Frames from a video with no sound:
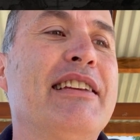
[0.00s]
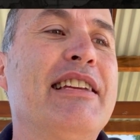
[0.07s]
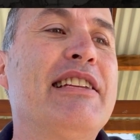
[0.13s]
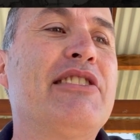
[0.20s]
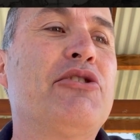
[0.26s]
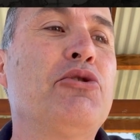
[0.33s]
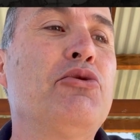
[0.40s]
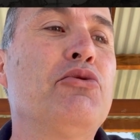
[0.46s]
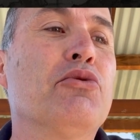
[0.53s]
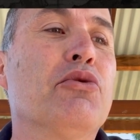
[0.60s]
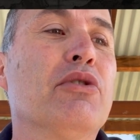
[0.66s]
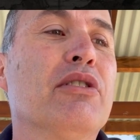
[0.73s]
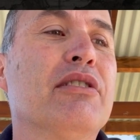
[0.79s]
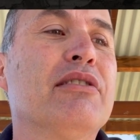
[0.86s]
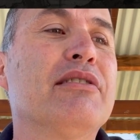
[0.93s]
Hisu.
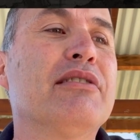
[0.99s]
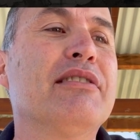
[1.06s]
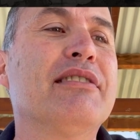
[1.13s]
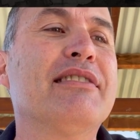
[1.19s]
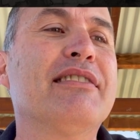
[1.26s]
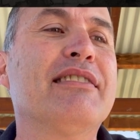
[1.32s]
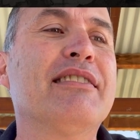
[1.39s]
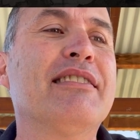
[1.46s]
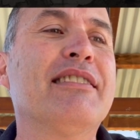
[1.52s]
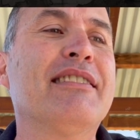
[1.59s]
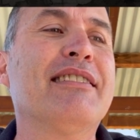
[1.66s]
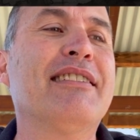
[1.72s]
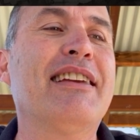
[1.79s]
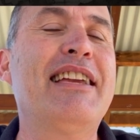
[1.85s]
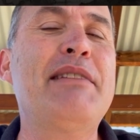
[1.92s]

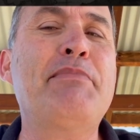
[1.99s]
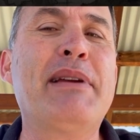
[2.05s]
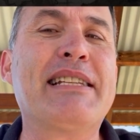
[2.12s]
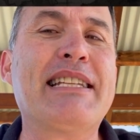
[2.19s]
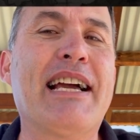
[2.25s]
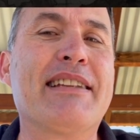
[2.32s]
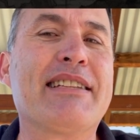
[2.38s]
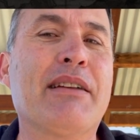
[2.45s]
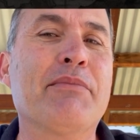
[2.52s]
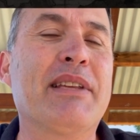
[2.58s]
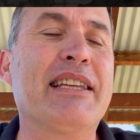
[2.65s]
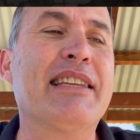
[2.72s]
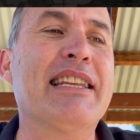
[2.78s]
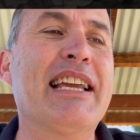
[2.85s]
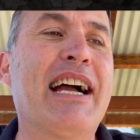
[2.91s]
He picked out
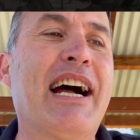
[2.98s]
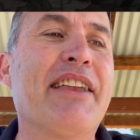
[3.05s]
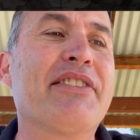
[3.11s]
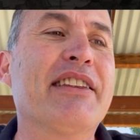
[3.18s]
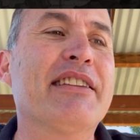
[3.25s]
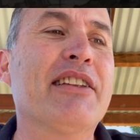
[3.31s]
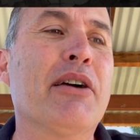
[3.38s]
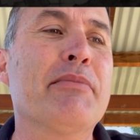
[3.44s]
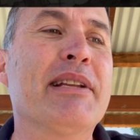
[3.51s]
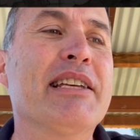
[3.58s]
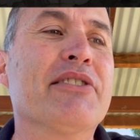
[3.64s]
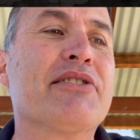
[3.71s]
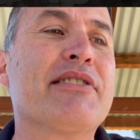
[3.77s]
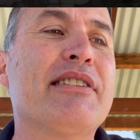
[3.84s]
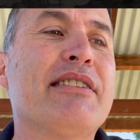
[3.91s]
something in the art that nobody
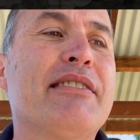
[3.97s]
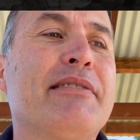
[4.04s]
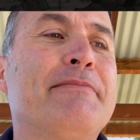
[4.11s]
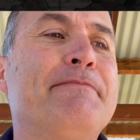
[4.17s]
else did.